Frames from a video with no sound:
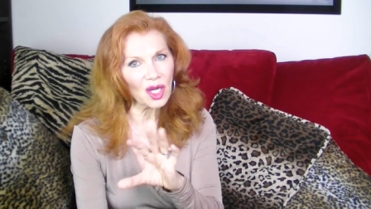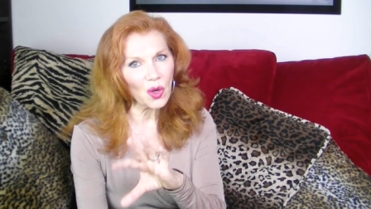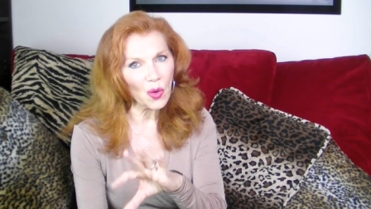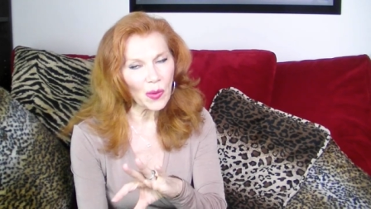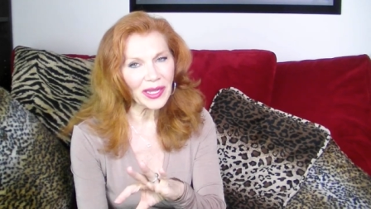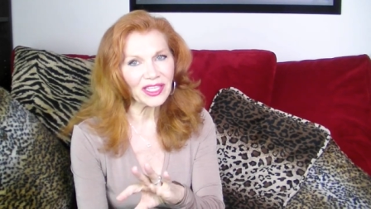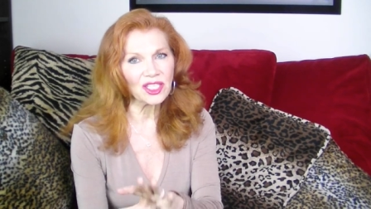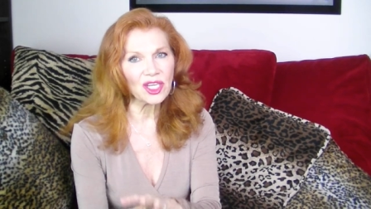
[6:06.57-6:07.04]
a
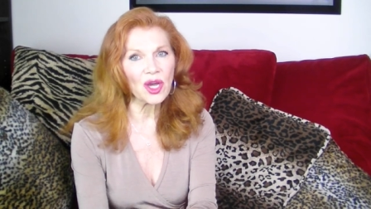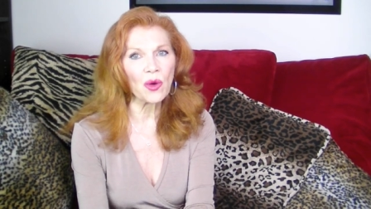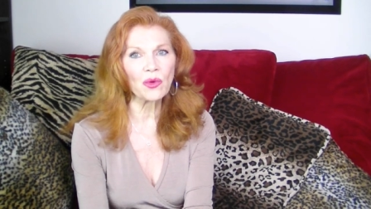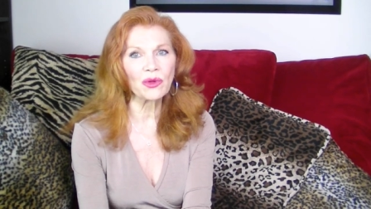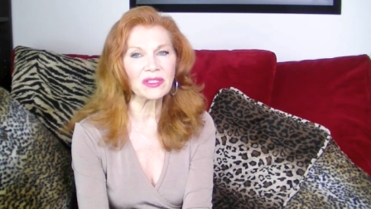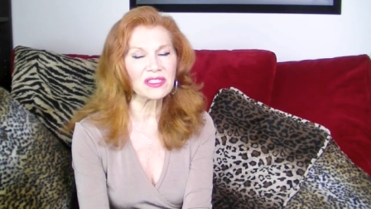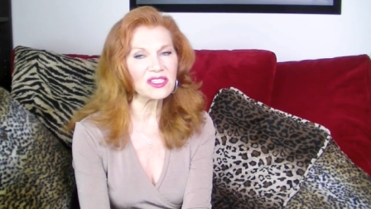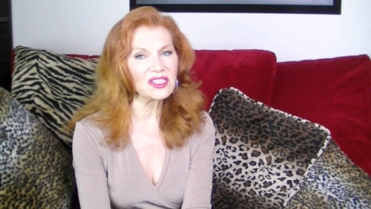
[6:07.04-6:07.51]
quick
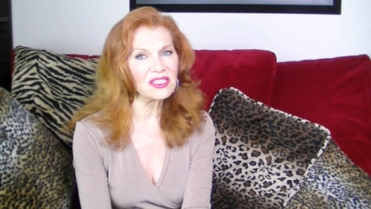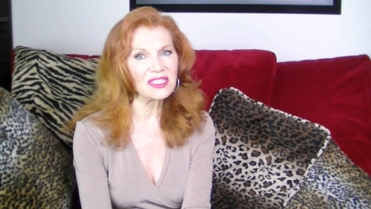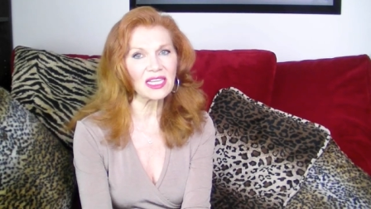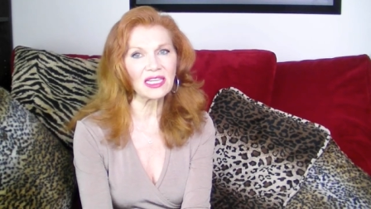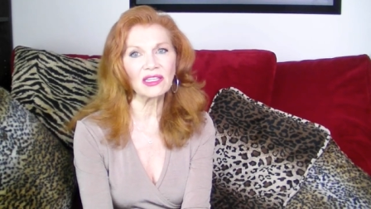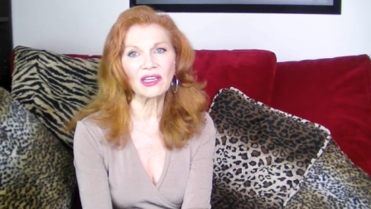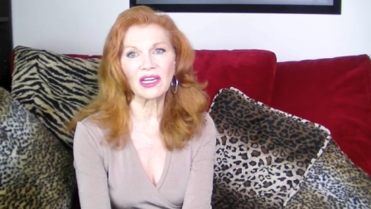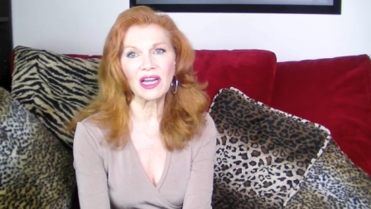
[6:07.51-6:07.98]
note and just
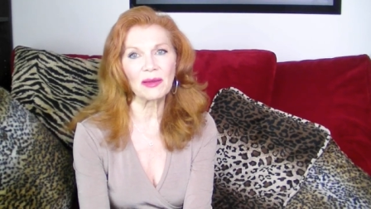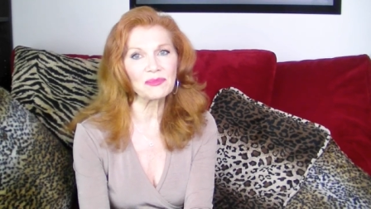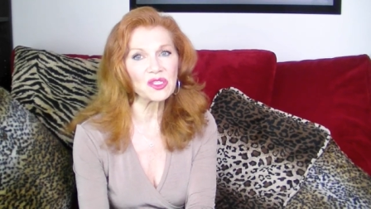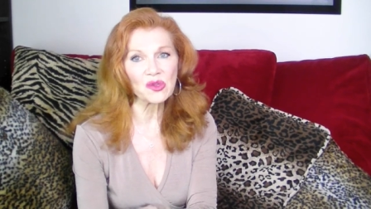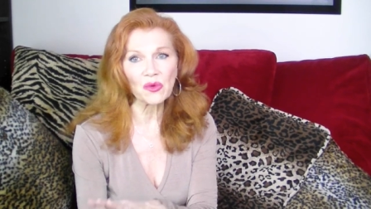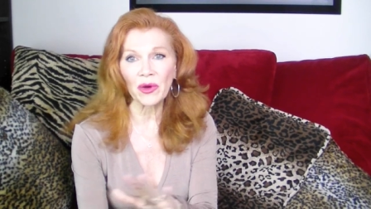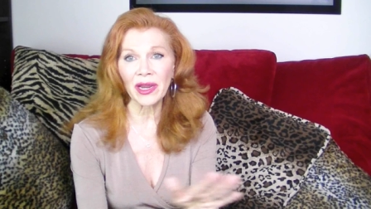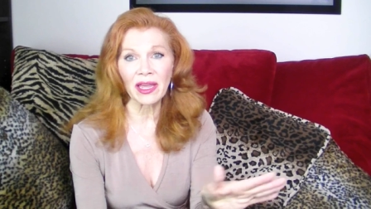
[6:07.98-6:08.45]
said, look,
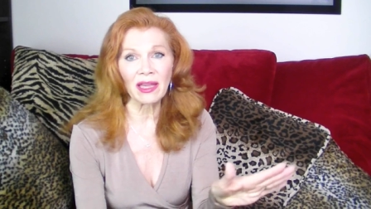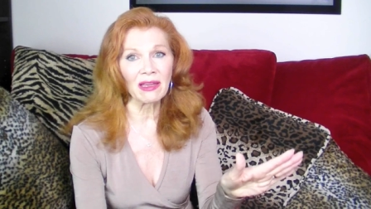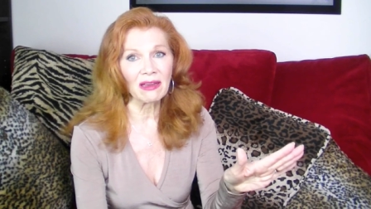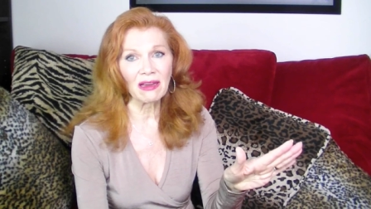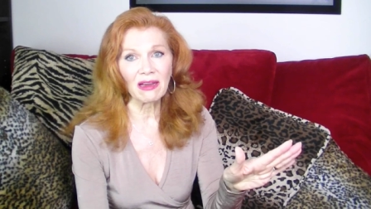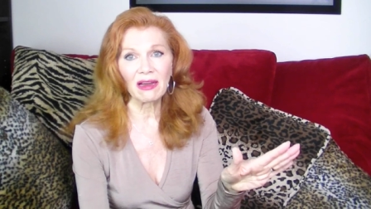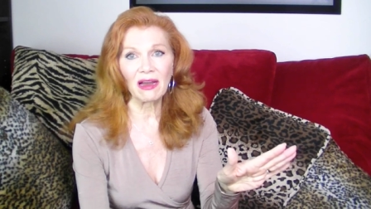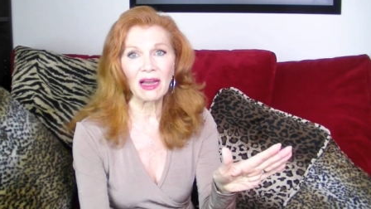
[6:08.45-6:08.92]
I'm
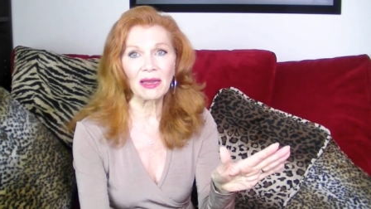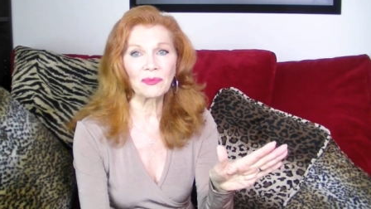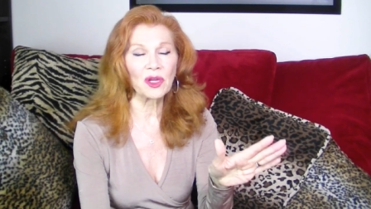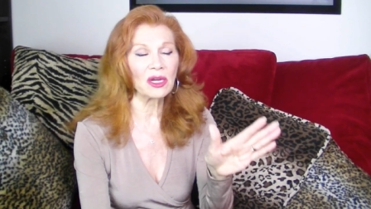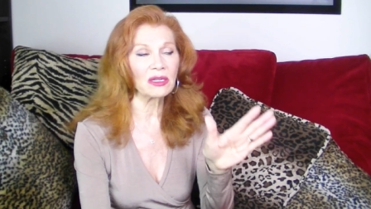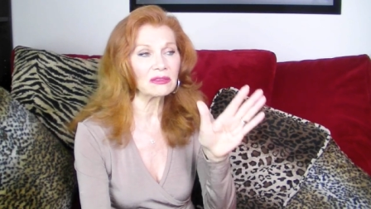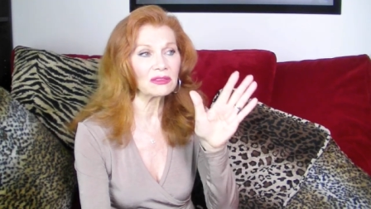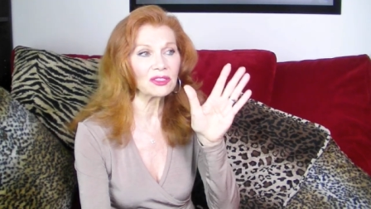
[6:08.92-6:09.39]
sorry,
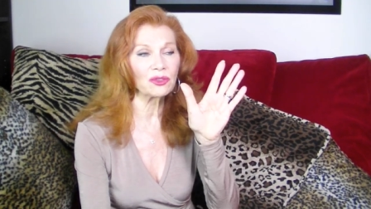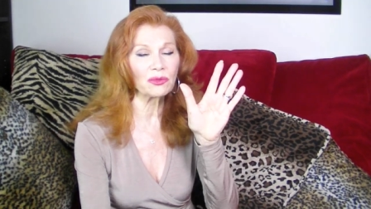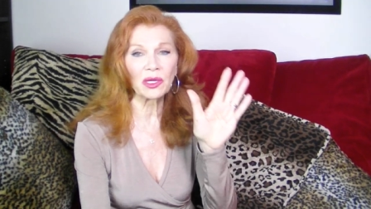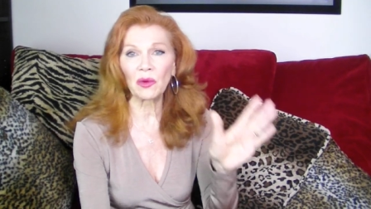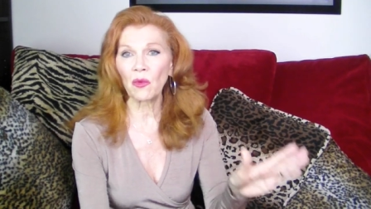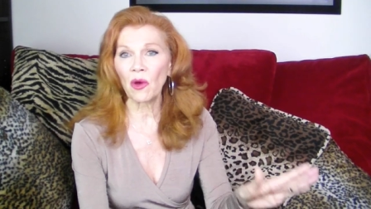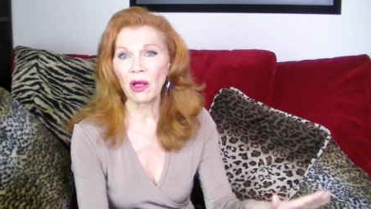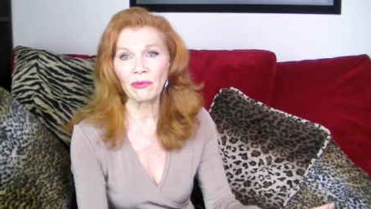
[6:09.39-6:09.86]
I'm not
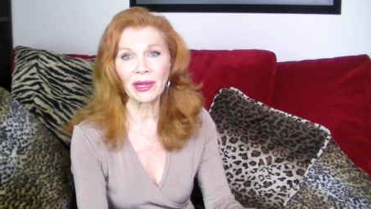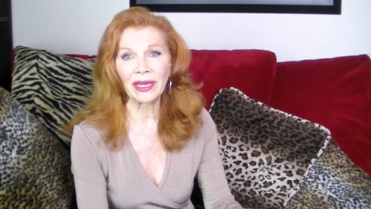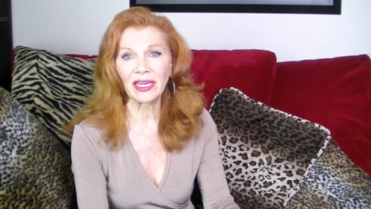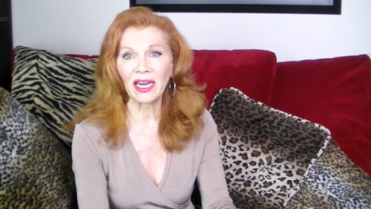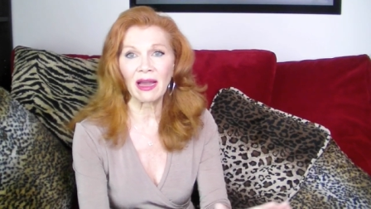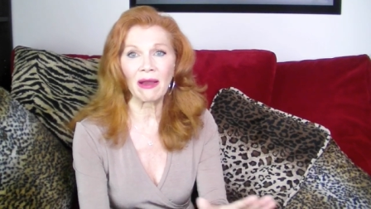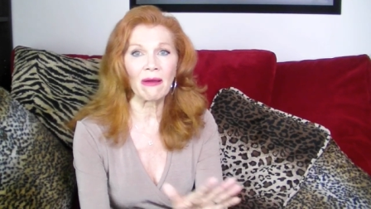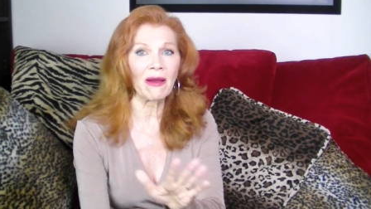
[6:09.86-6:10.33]
doing well
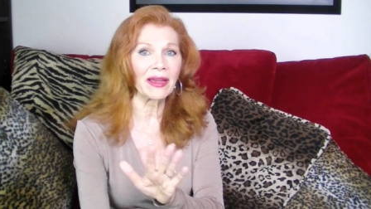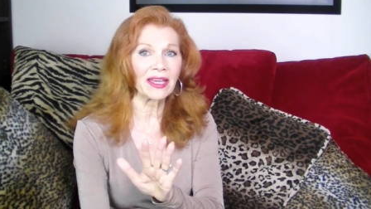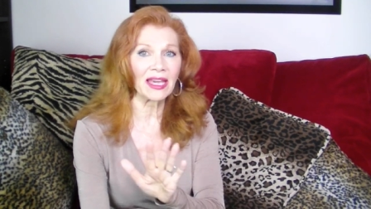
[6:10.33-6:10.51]
right now.